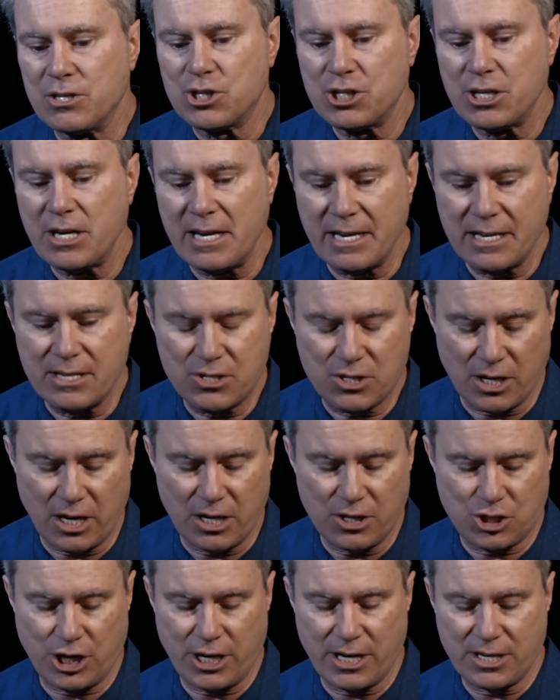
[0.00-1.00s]
that she is,
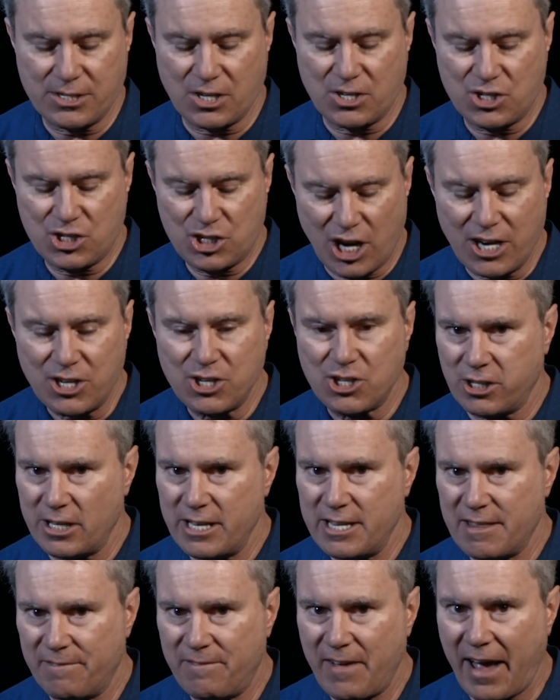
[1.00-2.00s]
she is
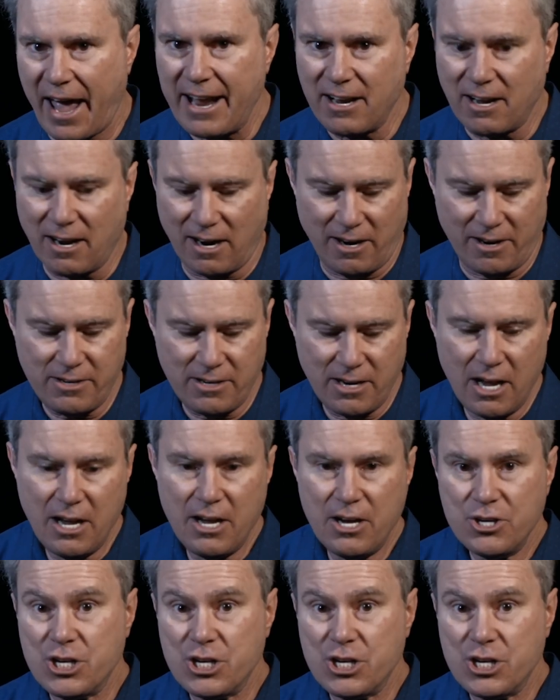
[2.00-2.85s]
essentially the vanguard.